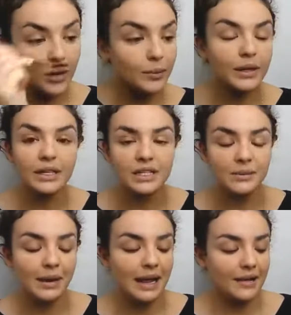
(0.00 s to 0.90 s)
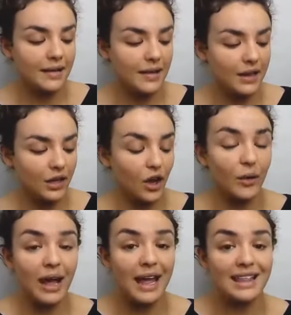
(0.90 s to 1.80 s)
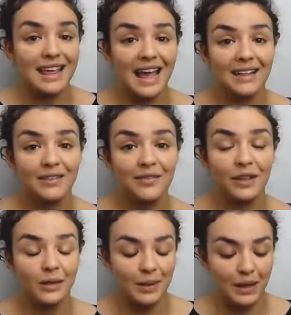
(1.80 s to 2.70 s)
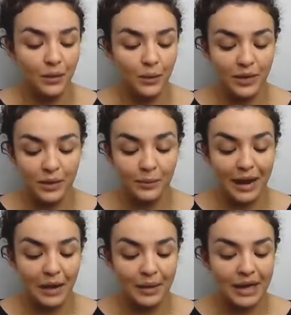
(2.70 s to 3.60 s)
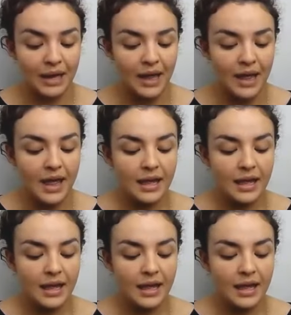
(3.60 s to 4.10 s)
up and into place, and then go ahead and fill them in with the brow ink.